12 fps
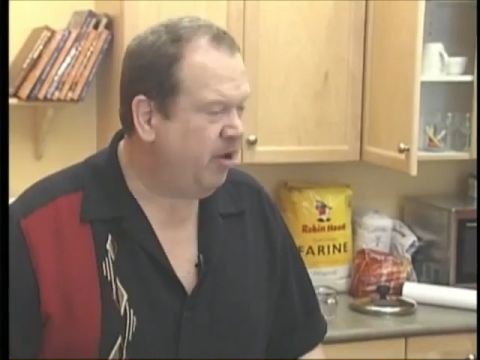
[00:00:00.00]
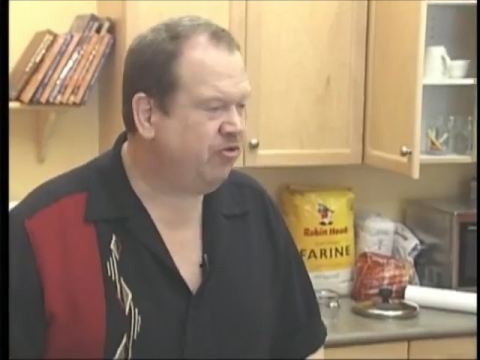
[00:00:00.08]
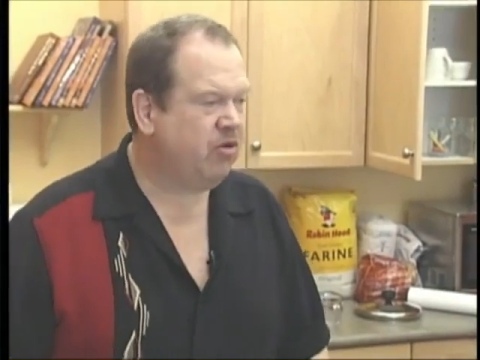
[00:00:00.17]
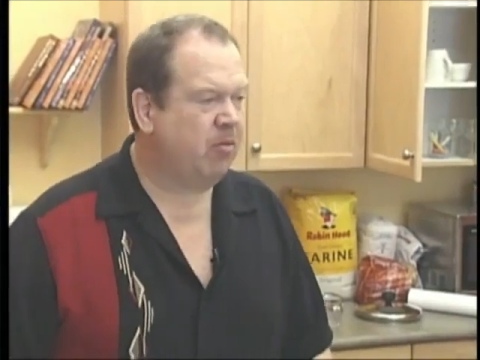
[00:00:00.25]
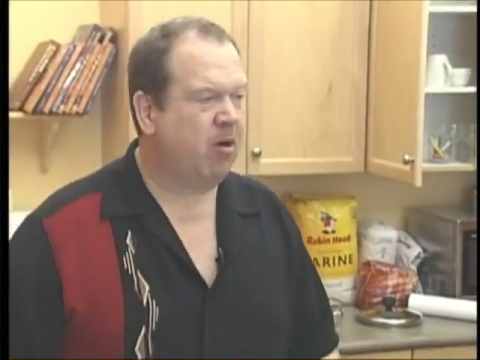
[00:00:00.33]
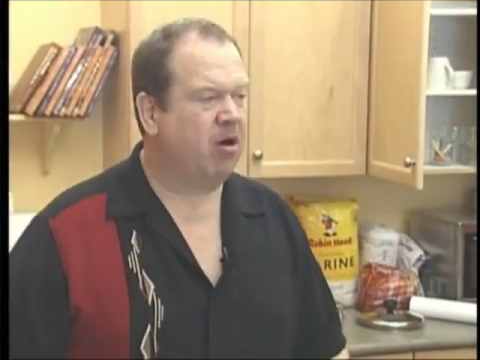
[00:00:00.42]

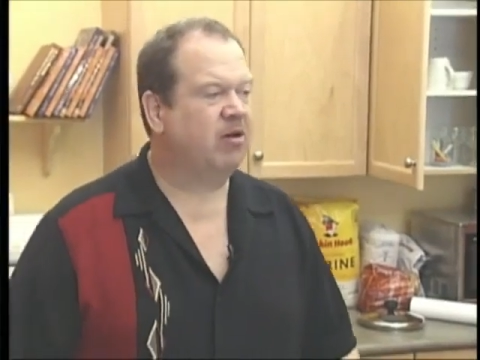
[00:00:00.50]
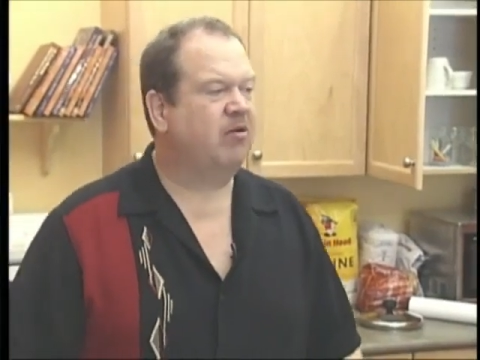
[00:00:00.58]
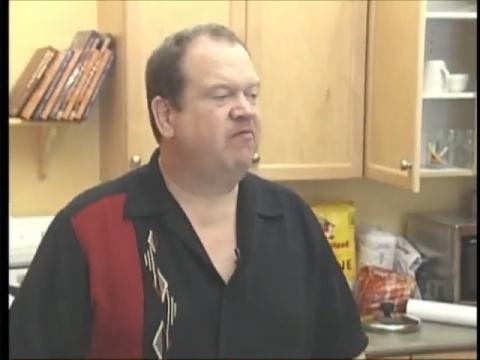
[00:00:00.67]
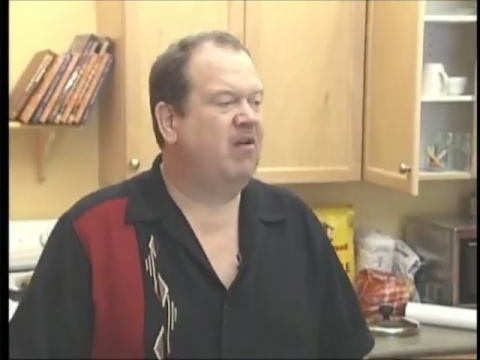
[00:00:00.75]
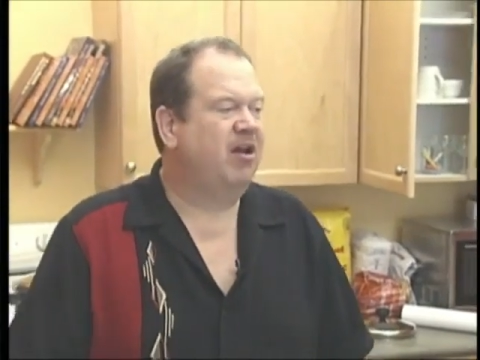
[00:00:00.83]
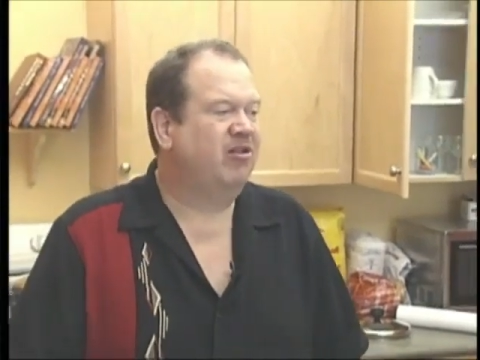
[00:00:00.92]
hit the
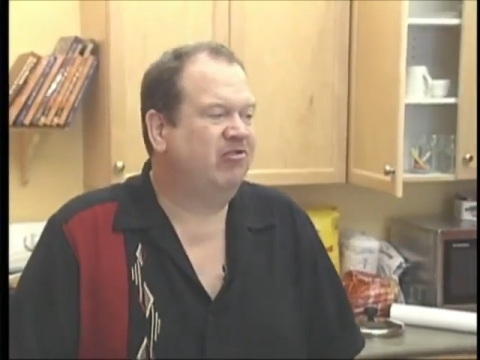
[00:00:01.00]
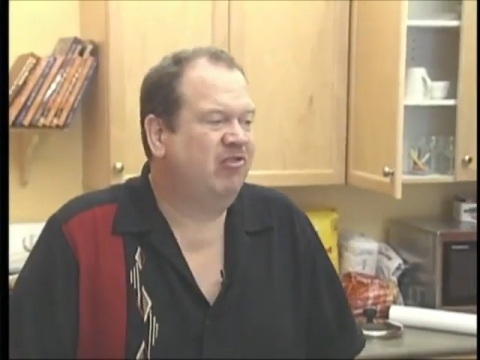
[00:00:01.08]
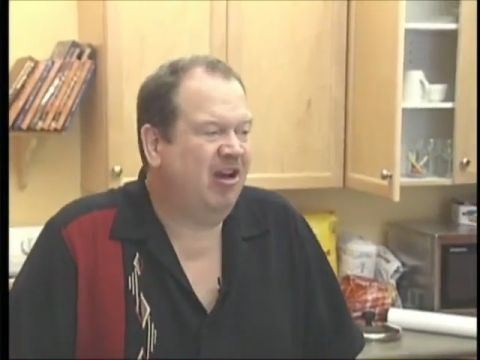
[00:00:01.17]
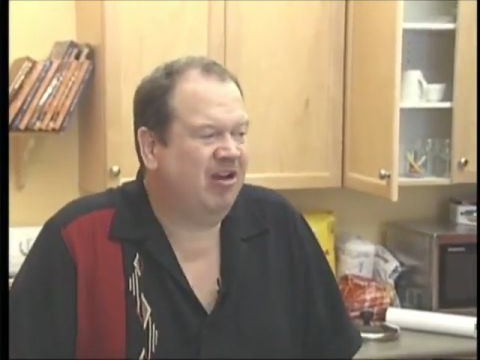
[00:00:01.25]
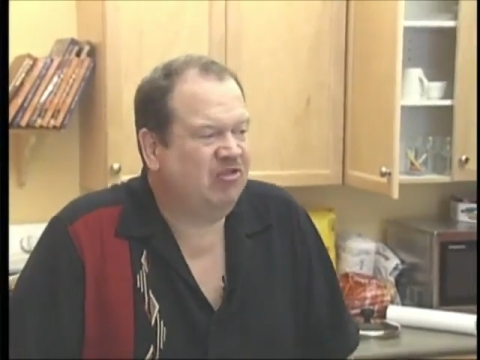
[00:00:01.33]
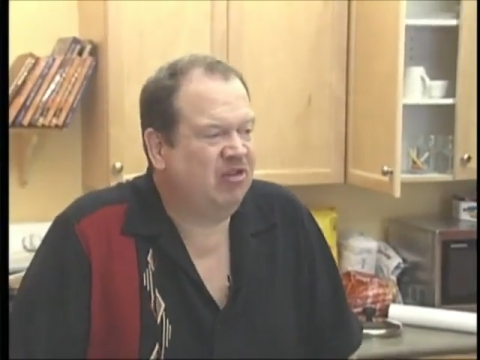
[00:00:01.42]
mark
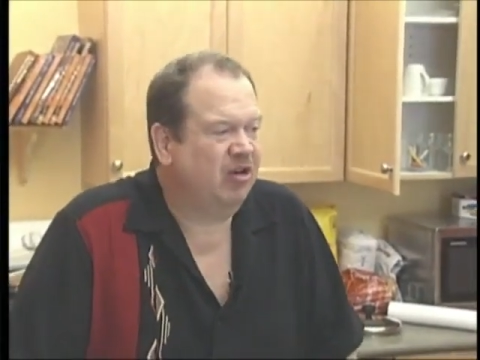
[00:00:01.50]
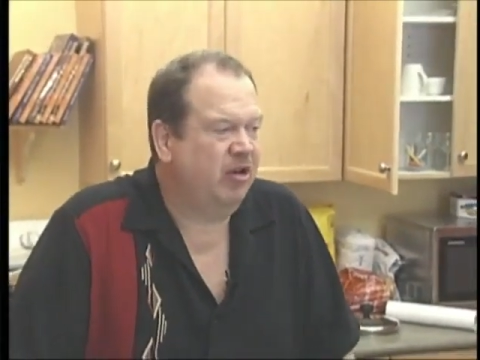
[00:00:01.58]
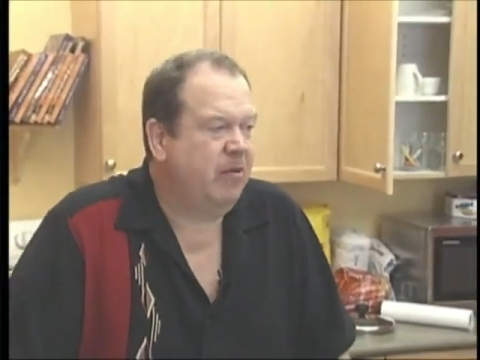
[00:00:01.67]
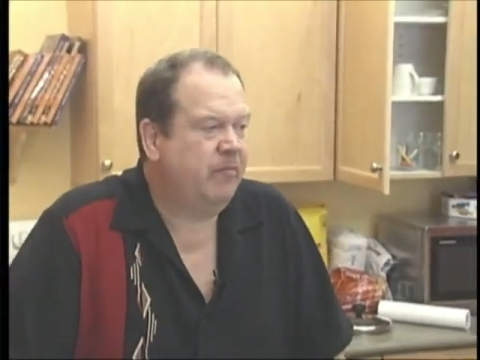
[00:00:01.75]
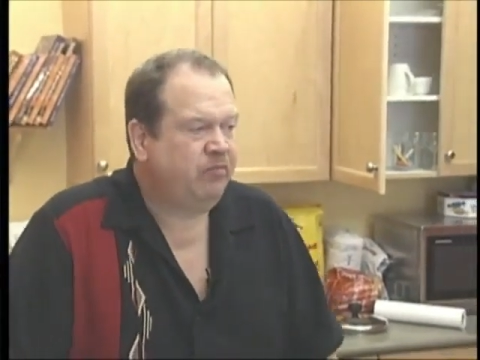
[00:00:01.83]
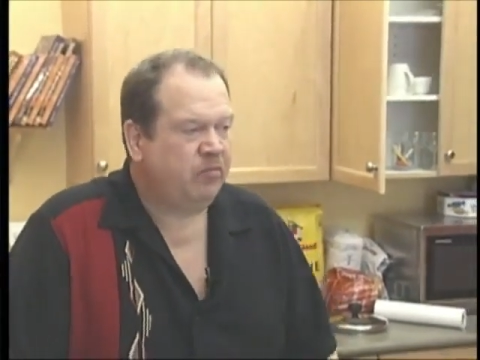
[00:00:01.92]
fantastically.